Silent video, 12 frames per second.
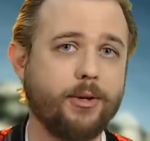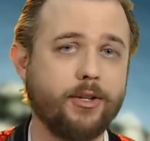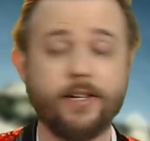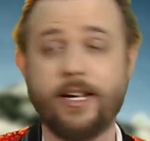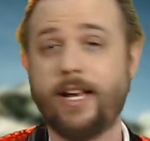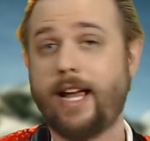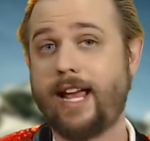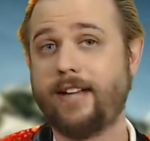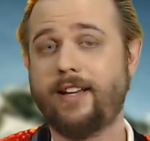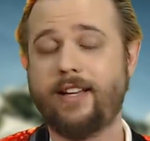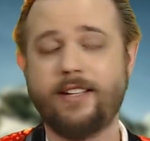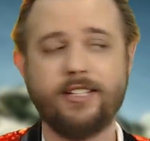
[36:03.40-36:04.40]
motive.
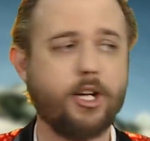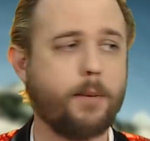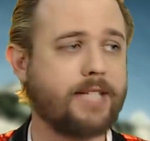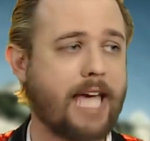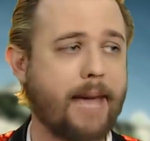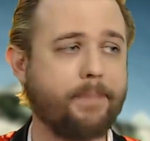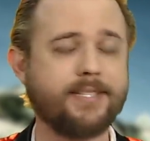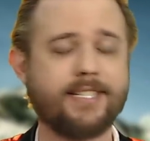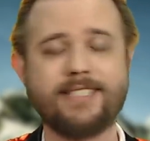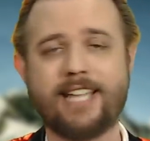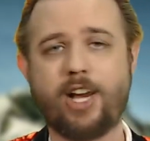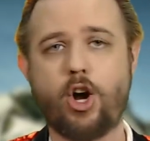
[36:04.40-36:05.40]
And, you know, capitalists
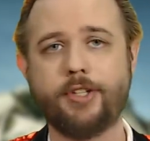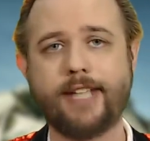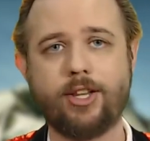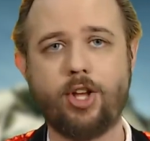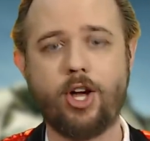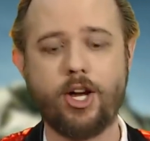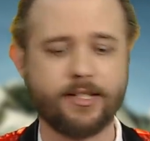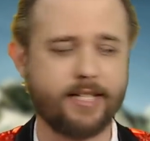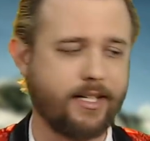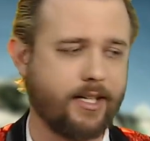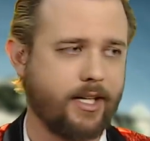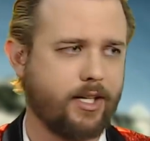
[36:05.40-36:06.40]
can say all day long
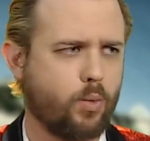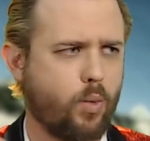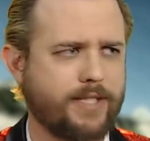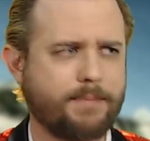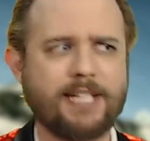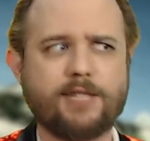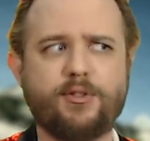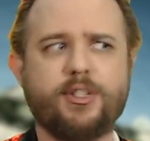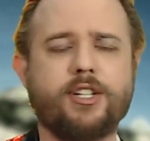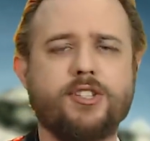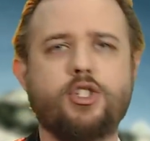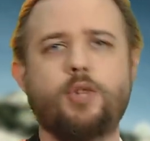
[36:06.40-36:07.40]
that what's best for the
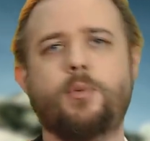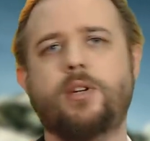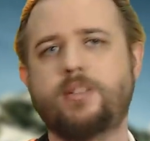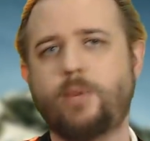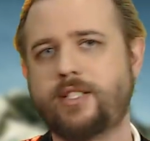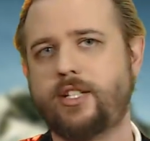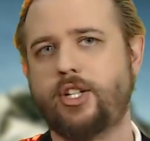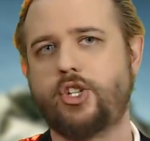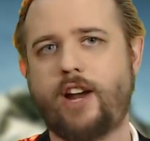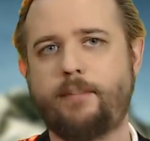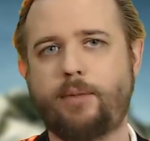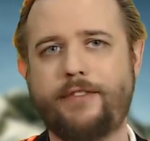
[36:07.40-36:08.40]
consumer is what's going to
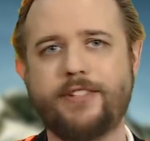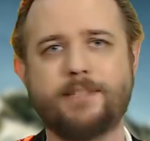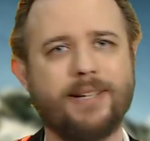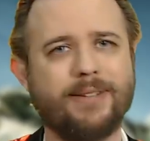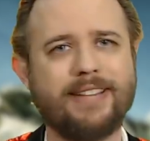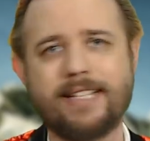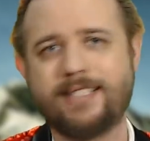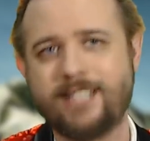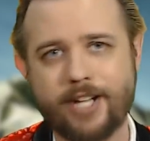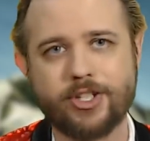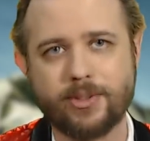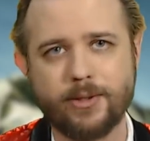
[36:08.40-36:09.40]
drive profits, but that's
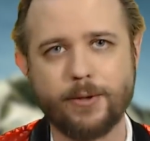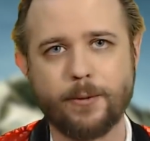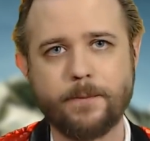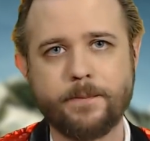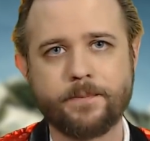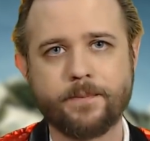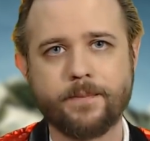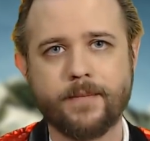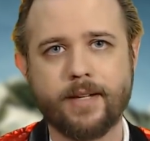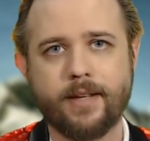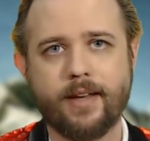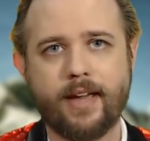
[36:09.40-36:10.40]
not true.
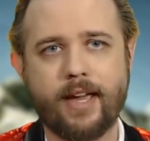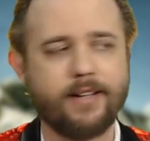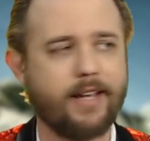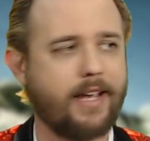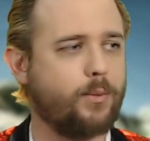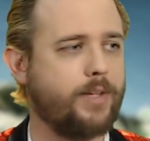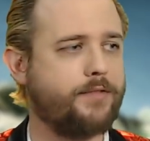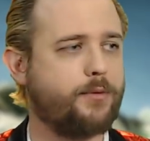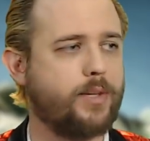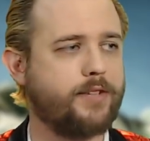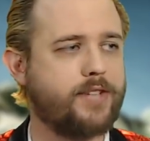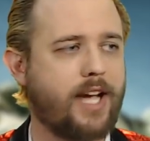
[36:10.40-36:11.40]
And
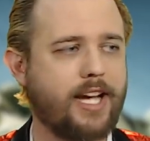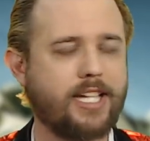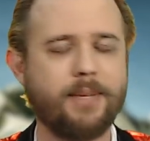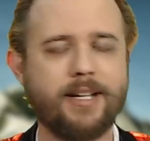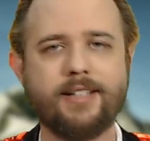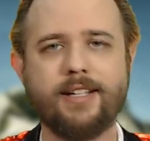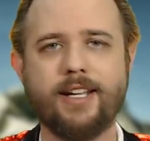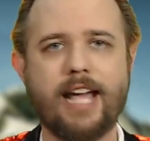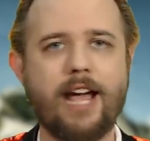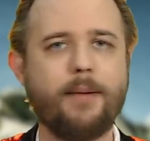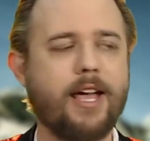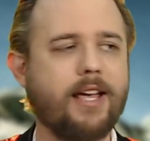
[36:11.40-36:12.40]
we've documented
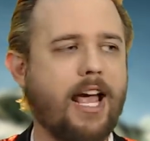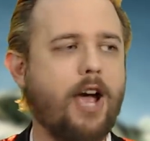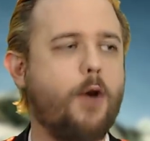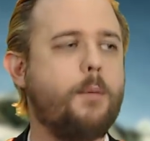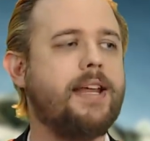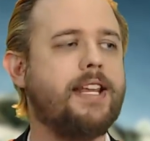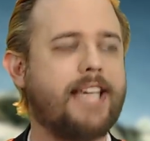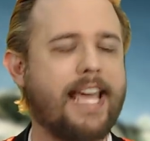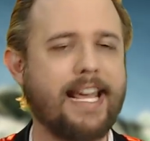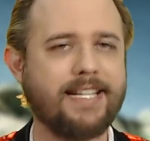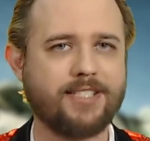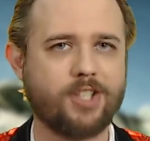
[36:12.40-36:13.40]
how many
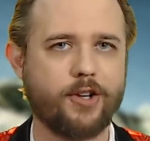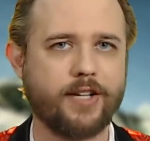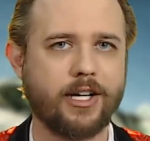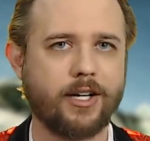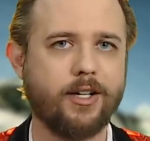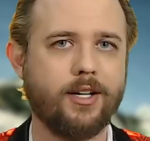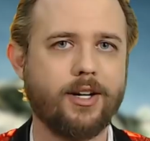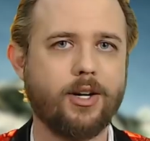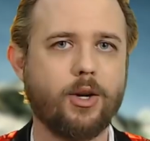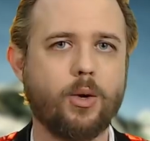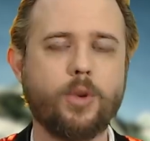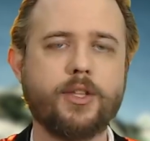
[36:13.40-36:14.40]
cases are there
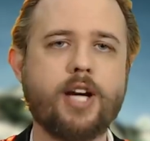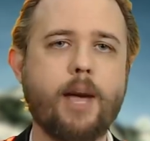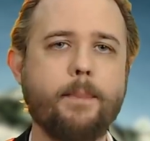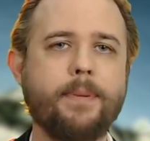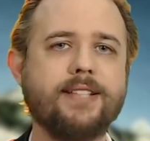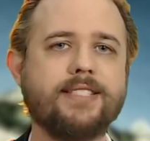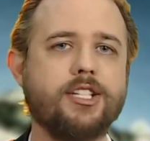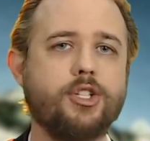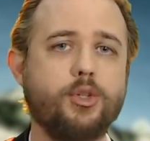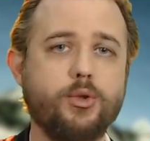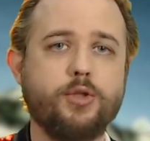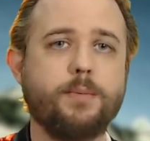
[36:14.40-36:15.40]
where the companies that
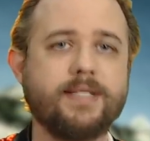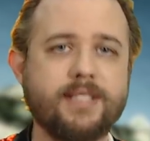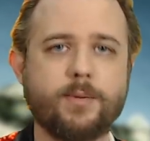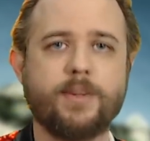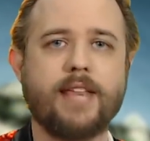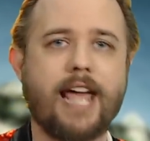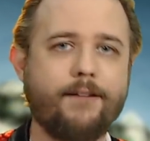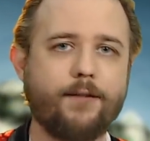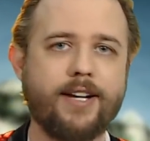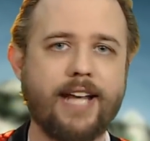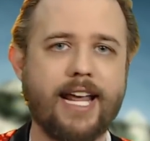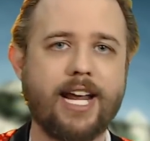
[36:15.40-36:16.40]
you do business with
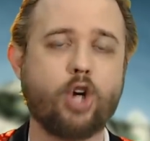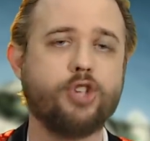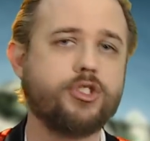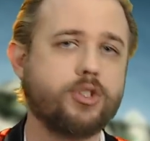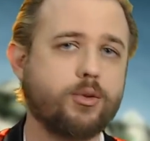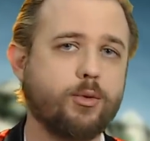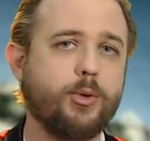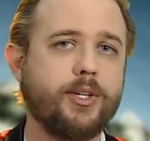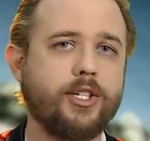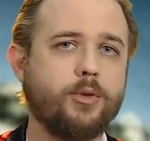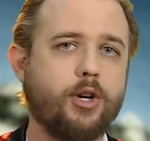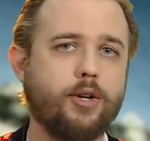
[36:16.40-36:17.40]
every day are
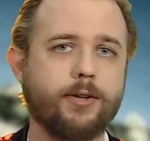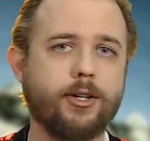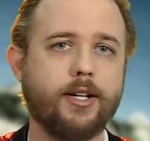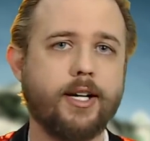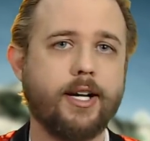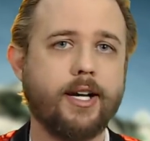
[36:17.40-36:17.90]
screwing you over